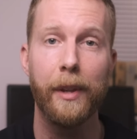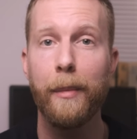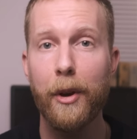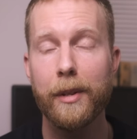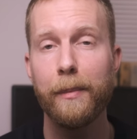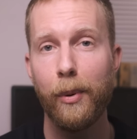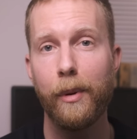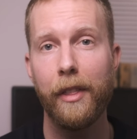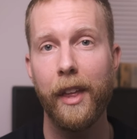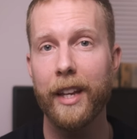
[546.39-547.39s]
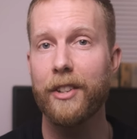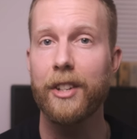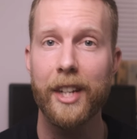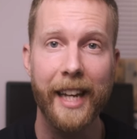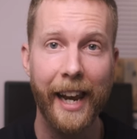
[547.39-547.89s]
but the most important thing is
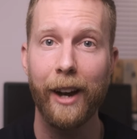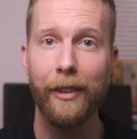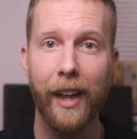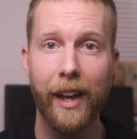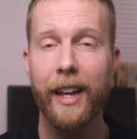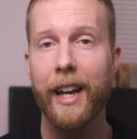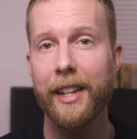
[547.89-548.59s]
just to get out there